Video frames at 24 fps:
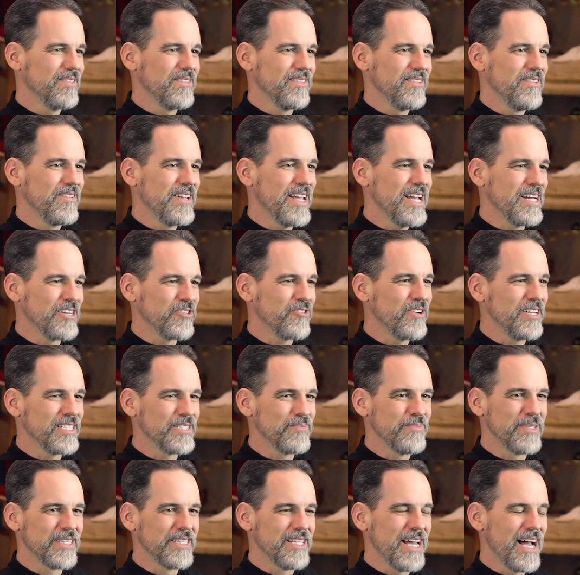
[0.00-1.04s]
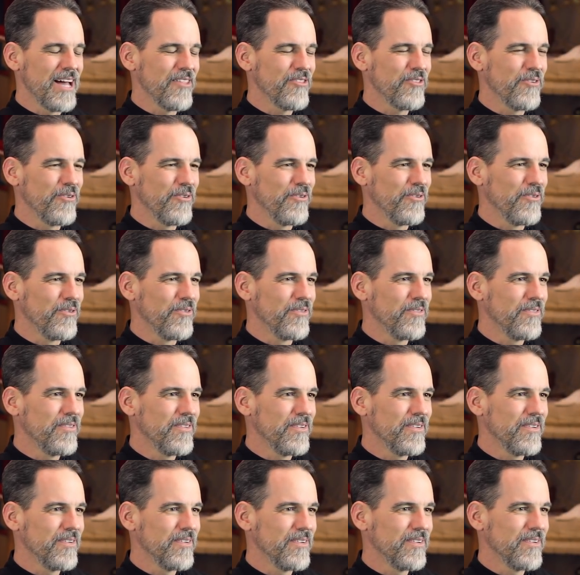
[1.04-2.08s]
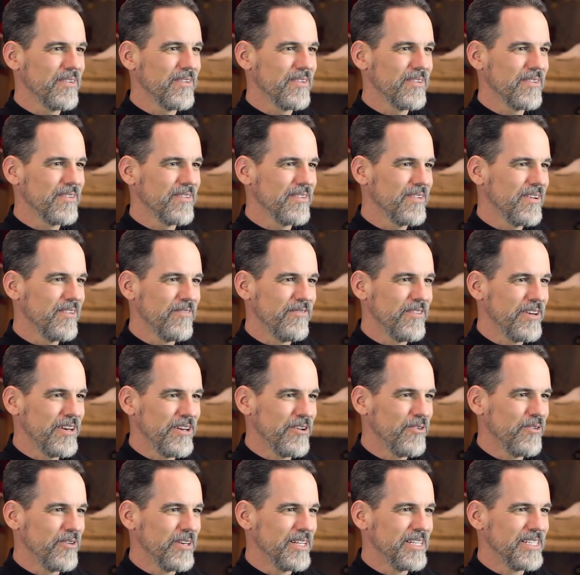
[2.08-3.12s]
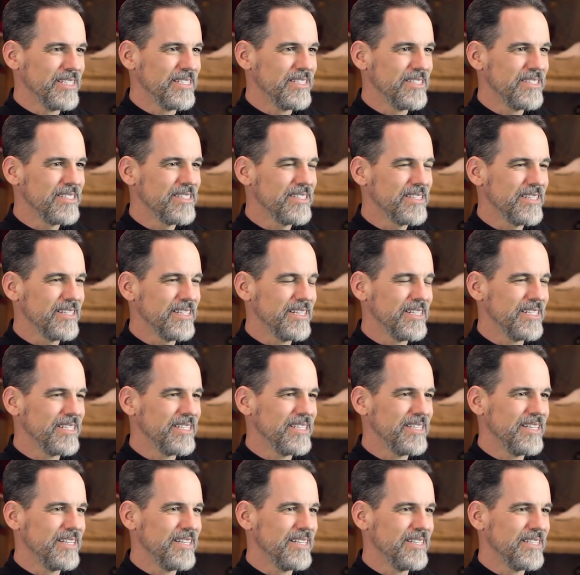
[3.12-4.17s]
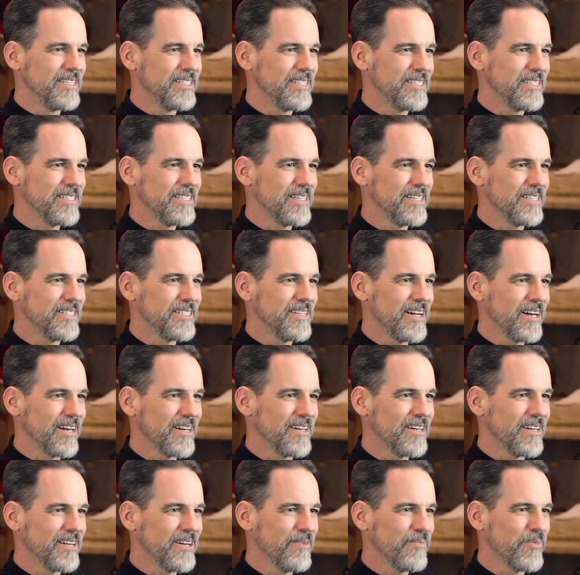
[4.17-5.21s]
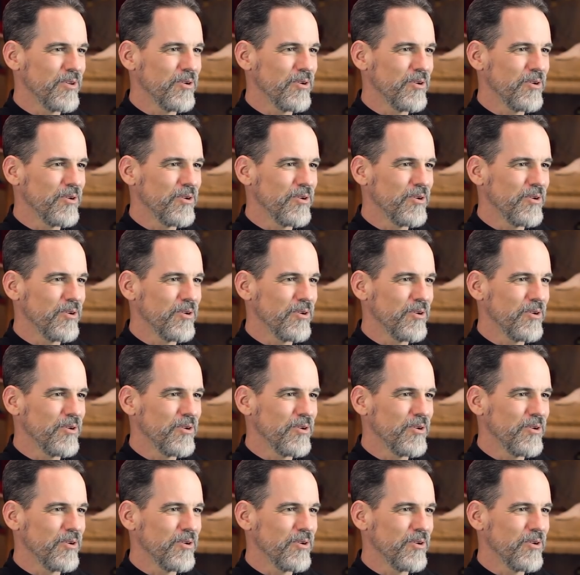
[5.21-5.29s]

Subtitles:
you can't transmit that through a video lens. It's not gonna come